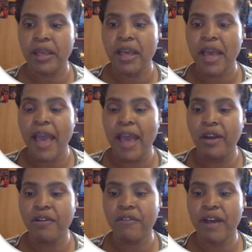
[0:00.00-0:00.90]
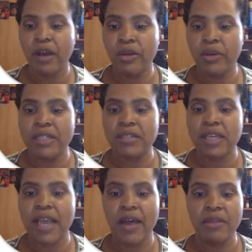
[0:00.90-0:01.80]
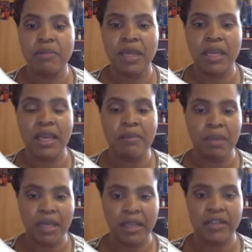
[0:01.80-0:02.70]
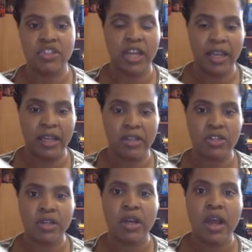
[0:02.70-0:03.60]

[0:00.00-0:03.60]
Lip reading: Add her value and see how the mean and median change.